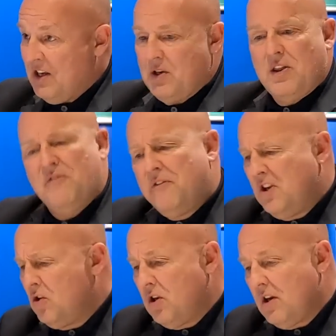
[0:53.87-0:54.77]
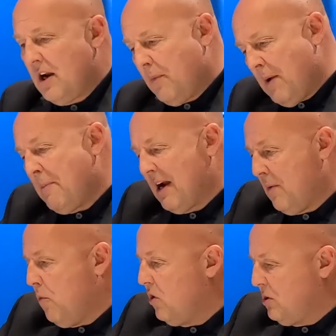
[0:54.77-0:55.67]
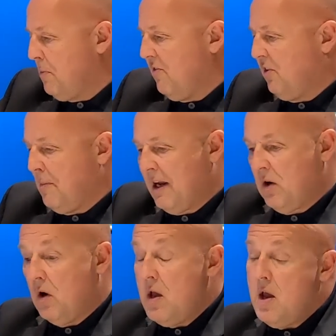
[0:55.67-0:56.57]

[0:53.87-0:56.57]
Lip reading: So I thought, and I went back and watched him at Flamengo.